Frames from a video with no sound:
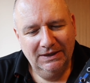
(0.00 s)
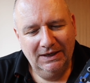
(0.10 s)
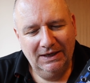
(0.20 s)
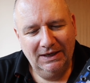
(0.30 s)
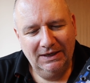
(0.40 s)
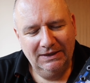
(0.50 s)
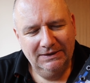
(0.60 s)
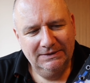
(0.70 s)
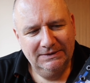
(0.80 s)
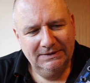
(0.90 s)
but
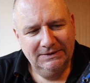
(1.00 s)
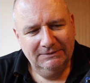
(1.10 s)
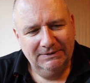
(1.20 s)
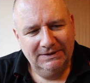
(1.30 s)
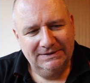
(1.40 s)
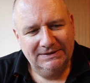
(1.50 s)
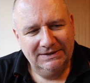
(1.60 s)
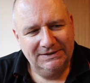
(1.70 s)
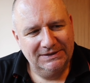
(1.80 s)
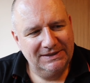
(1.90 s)

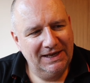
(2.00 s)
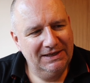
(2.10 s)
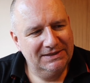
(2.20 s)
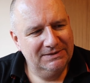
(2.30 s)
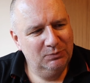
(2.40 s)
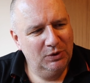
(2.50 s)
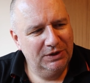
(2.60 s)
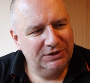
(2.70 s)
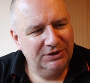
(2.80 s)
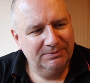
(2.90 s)
it's just getting some
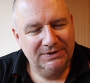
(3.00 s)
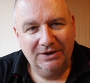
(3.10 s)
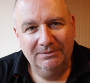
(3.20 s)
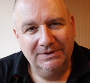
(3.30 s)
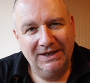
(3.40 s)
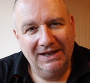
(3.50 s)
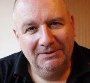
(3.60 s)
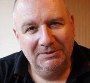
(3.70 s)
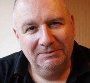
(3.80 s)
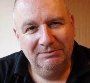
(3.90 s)
workshop time to get
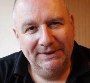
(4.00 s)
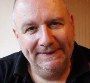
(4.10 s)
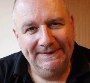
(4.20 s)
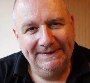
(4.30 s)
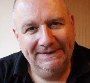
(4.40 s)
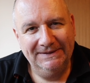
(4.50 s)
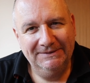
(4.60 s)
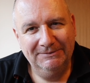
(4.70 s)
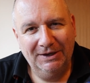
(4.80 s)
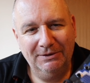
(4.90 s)
them completed.
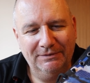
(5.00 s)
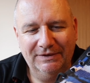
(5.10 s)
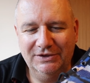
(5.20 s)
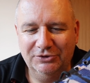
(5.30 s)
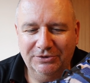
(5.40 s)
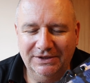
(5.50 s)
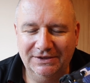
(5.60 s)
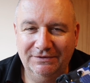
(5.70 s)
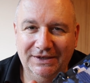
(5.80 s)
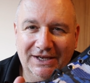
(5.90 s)
But I hope you've enjoyed
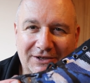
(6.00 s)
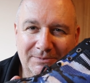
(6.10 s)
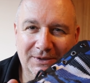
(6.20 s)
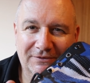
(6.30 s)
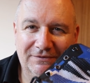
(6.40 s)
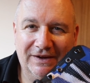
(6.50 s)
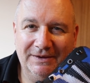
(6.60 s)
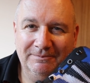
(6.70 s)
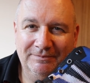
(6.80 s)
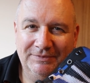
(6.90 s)
this video. It's a bit of
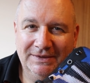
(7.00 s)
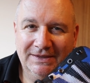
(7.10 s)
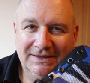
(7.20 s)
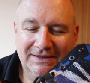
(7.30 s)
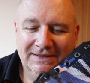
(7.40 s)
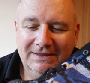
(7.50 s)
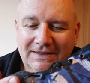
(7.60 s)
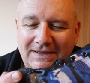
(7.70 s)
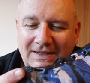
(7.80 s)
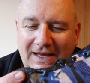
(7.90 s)
fun.
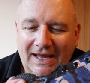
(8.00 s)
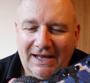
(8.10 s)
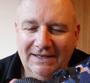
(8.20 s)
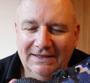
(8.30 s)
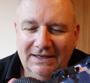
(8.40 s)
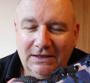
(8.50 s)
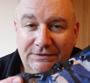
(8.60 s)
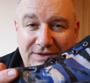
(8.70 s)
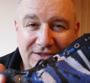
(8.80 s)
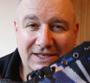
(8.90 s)
And
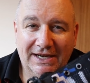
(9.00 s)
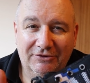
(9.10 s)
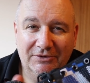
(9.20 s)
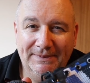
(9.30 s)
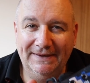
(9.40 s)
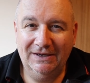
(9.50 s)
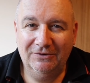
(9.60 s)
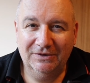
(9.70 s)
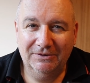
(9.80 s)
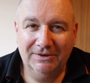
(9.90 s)
if you just hang on a bit
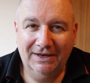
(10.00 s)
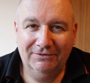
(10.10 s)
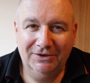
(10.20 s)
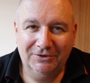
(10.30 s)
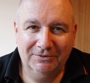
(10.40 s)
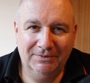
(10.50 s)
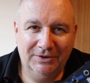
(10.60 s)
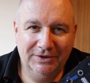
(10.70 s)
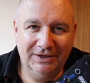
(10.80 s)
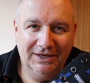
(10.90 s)
longer, we'll have a look at
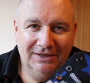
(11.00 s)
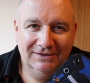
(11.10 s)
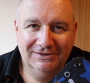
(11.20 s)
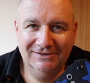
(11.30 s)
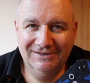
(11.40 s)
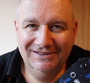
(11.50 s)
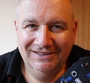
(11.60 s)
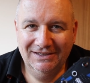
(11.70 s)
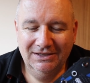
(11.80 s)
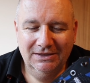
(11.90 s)
my
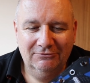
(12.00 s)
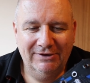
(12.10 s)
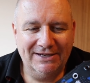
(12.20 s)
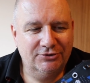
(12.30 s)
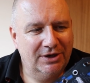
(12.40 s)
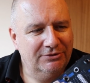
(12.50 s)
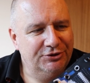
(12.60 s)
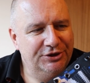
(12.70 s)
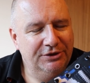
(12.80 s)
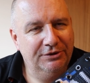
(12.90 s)
retro
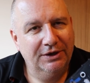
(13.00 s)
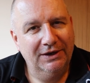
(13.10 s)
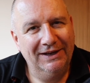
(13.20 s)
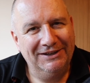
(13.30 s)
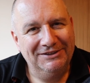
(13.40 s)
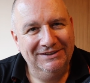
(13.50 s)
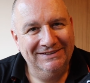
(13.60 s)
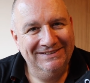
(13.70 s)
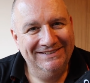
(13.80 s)
shoe collection.